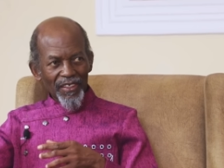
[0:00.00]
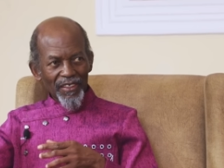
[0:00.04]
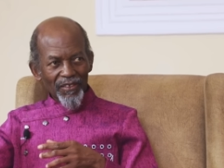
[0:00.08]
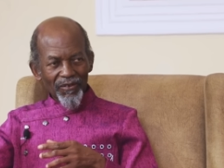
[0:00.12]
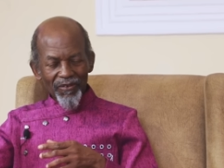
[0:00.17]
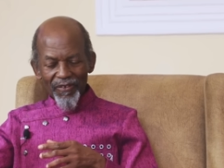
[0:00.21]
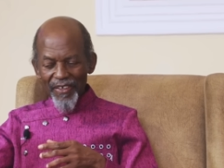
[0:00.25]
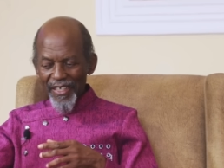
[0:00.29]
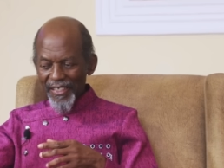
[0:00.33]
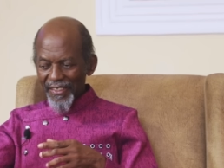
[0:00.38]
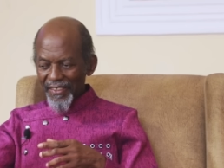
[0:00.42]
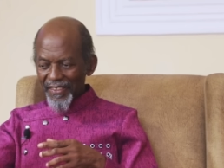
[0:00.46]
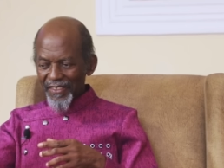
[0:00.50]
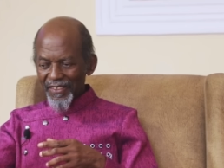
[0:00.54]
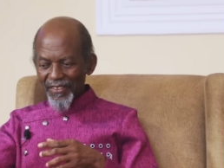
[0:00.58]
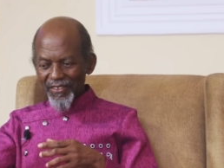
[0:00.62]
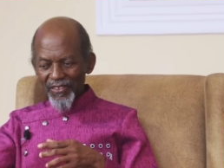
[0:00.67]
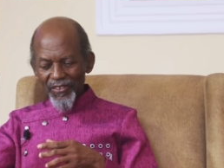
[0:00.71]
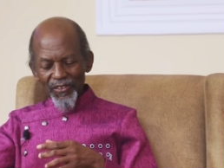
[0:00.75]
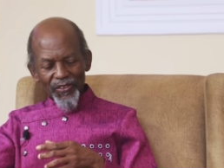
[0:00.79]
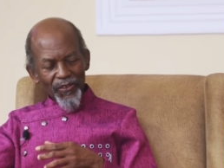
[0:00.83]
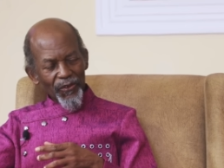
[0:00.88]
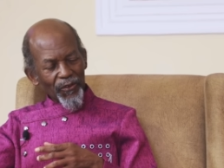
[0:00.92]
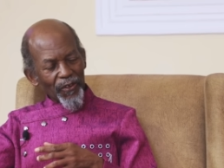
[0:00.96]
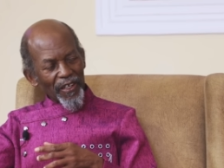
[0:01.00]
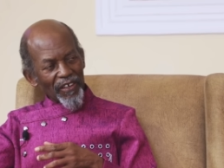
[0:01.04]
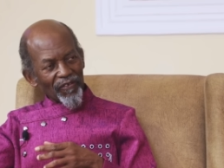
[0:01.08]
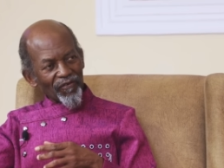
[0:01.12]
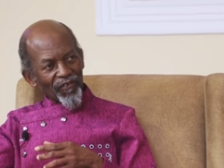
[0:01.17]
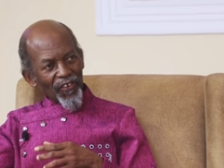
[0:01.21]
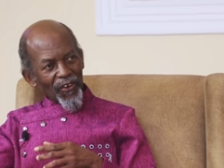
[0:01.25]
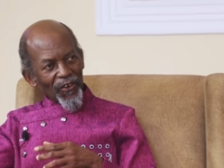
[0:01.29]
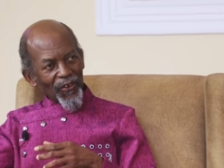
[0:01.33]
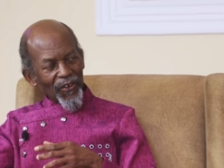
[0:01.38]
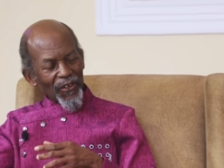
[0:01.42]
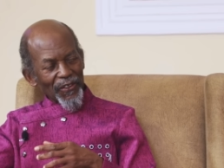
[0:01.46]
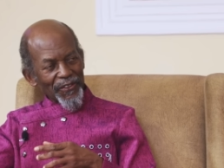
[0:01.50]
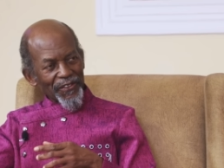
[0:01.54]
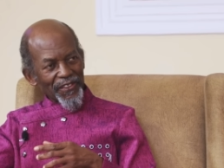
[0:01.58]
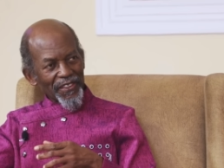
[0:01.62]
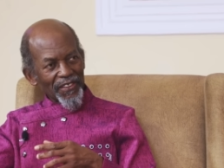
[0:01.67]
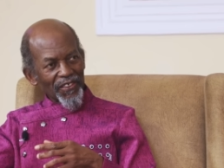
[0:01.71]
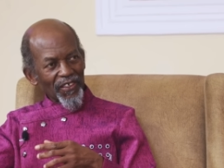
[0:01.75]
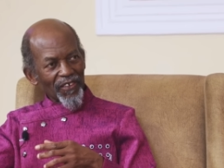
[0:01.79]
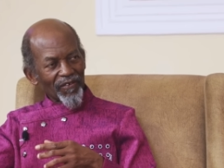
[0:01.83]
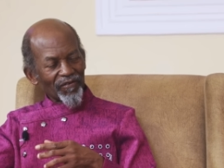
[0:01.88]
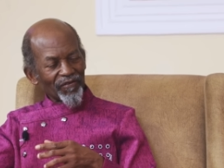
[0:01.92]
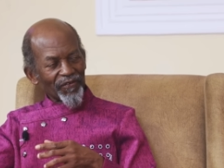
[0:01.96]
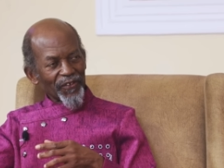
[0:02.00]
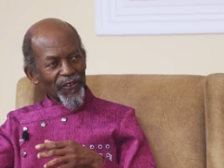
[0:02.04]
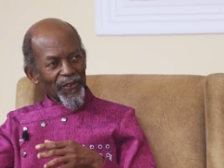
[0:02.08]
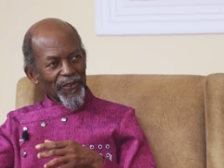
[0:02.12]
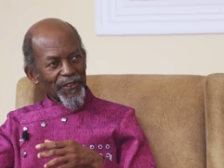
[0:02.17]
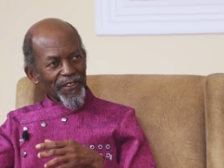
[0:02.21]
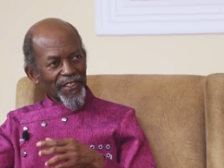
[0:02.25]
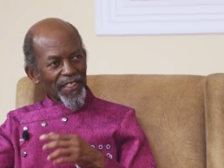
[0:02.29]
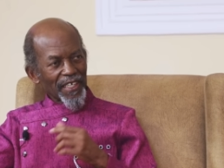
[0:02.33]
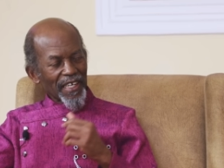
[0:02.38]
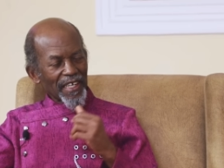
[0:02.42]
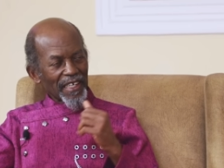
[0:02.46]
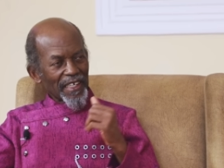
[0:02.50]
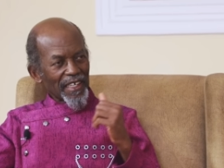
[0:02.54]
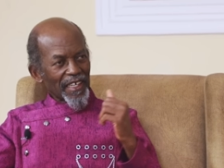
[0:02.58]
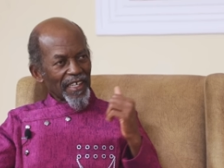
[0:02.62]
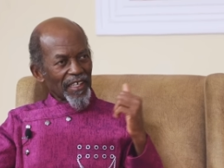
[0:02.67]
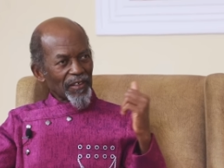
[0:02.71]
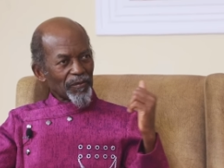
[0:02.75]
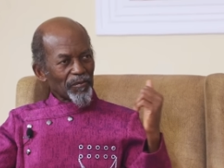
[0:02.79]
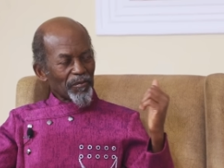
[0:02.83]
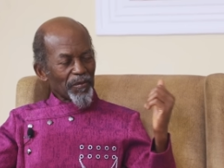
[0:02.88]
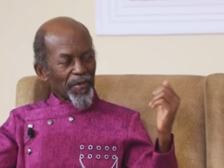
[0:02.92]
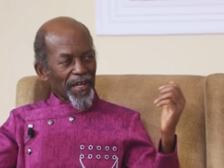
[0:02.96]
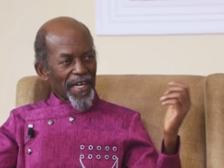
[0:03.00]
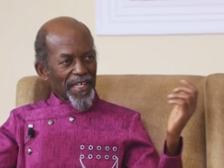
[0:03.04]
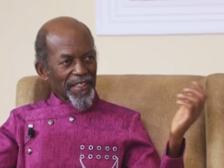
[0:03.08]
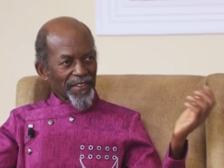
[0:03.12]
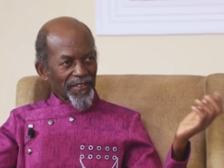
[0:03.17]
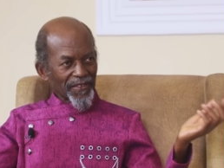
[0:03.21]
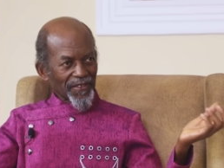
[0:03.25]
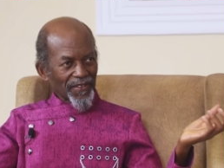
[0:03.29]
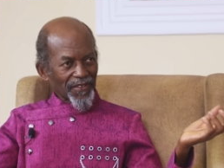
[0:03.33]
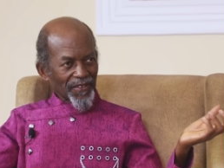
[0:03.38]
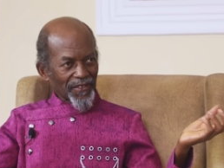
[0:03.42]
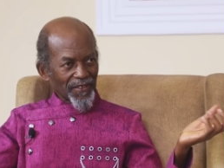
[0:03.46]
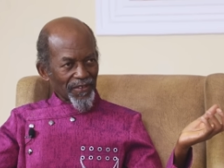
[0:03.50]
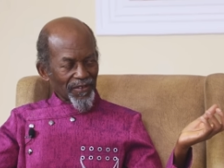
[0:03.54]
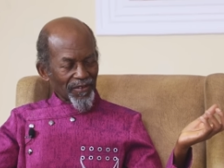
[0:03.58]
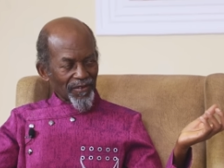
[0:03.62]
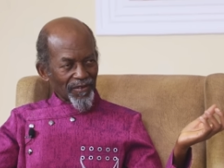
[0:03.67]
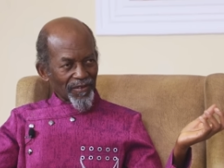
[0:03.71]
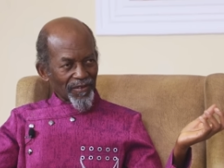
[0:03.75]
when you were focusing on future and past.